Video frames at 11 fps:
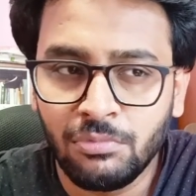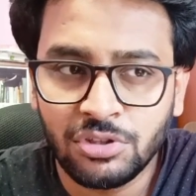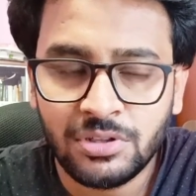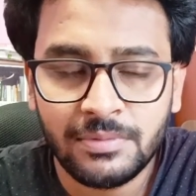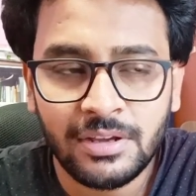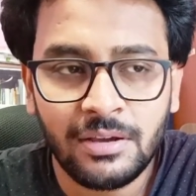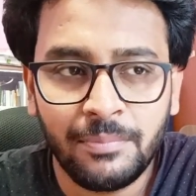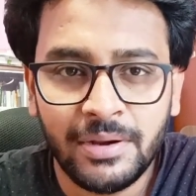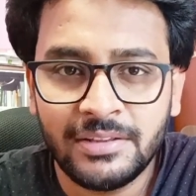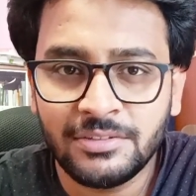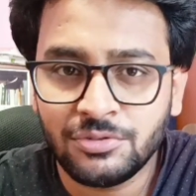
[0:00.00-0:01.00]
most of the
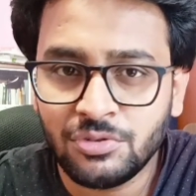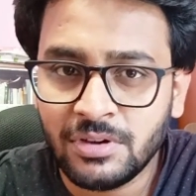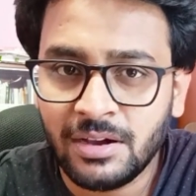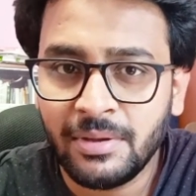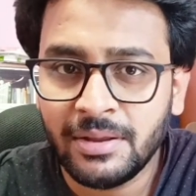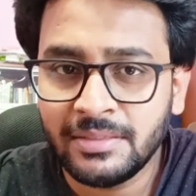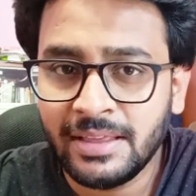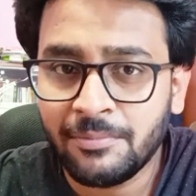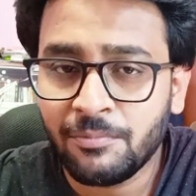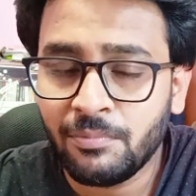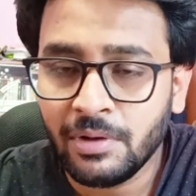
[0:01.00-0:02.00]
companies used to come and
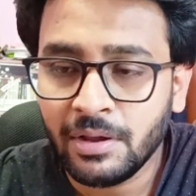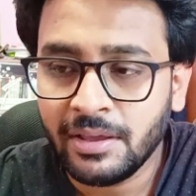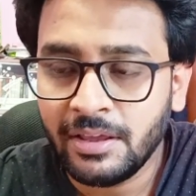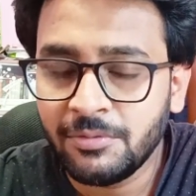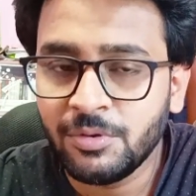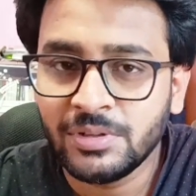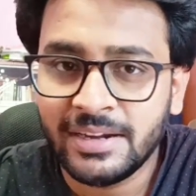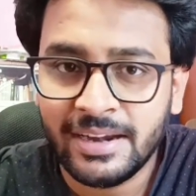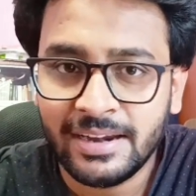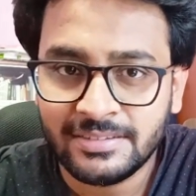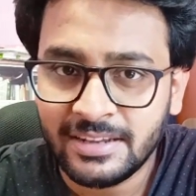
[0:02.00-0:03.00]
they um, give you the
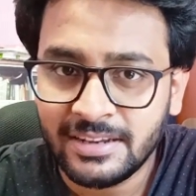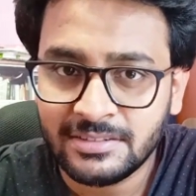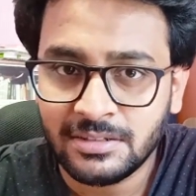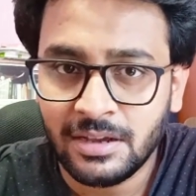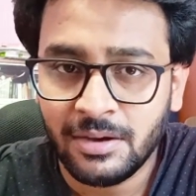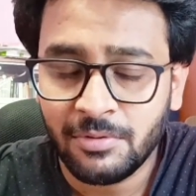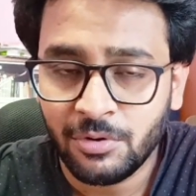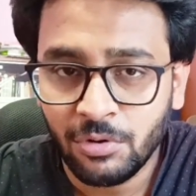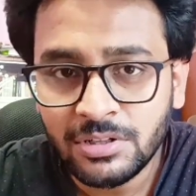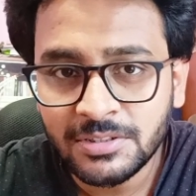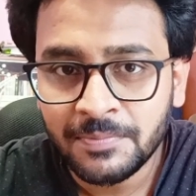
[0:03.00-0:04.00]
data data science uh,
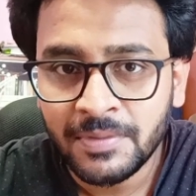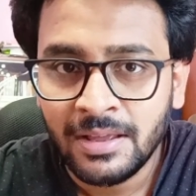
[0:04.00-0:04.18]
roles